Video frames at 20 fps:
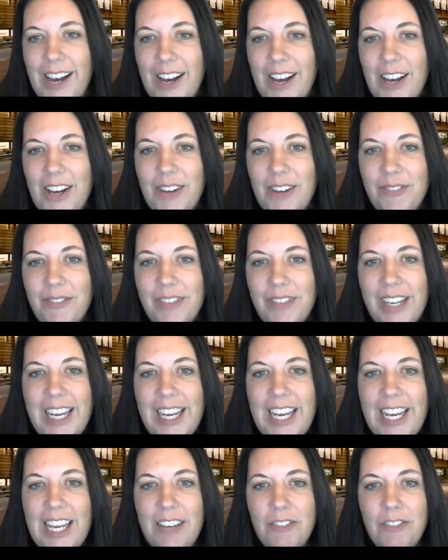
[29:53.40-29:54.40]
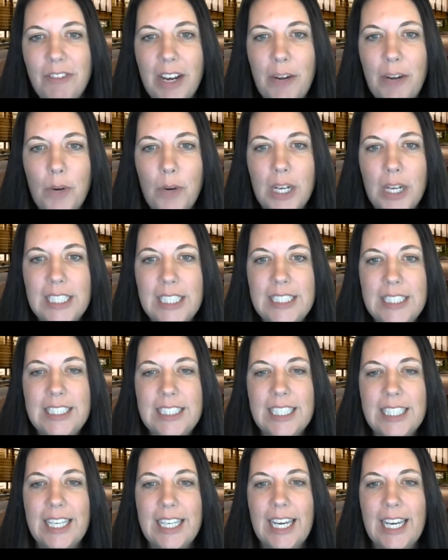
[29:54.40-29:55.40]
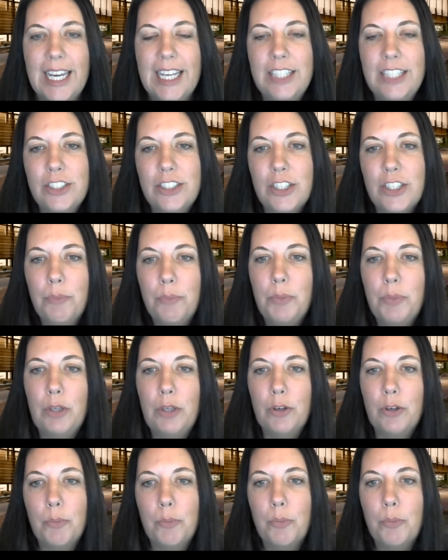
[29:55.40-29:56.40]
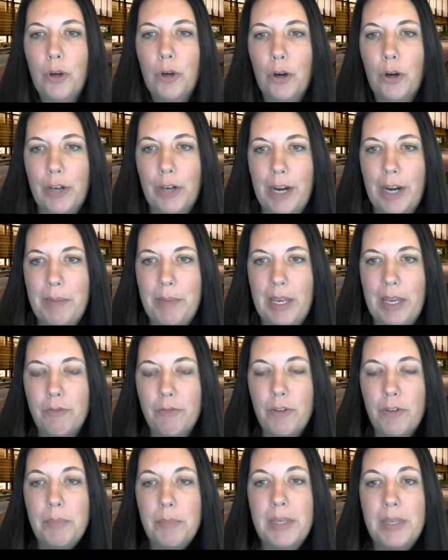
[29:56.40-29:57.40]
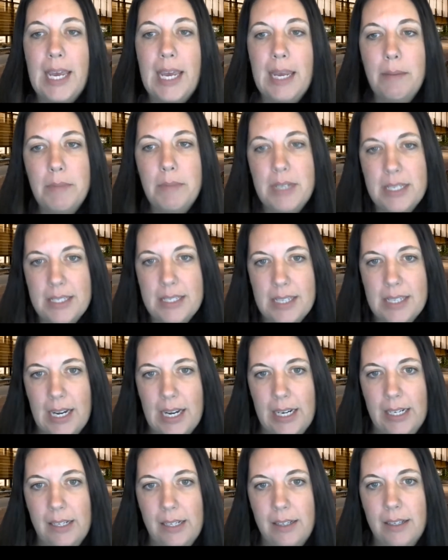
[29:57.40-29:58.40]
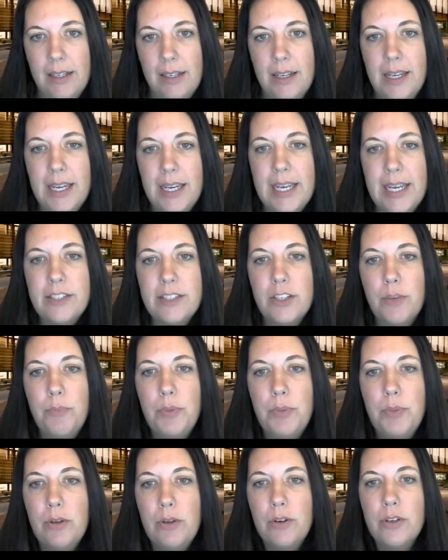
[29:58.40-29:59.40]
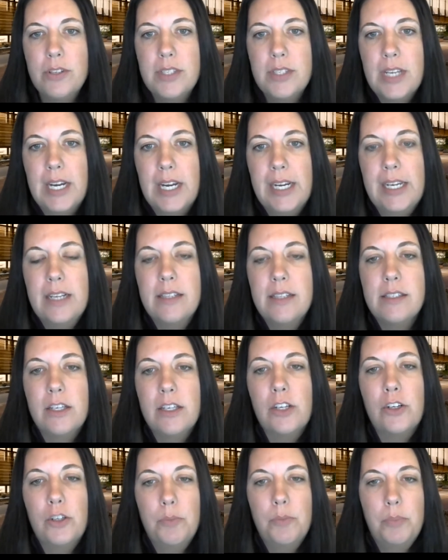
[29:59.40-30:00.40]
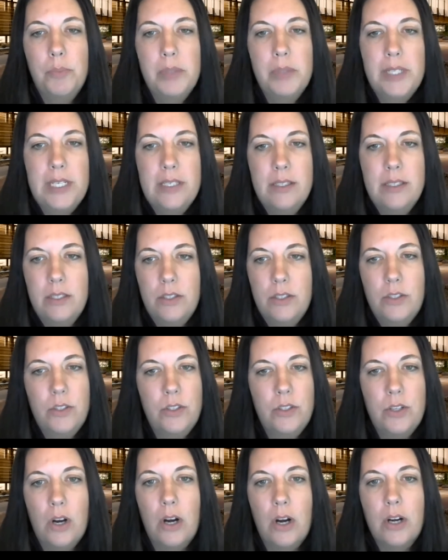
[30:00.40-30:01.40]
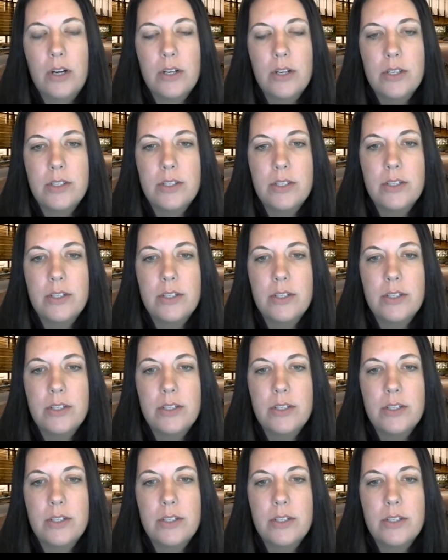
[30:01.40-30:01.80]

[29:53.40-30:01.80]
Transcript: If I wanted to get into computer programming from game design, is computer science a good place to start?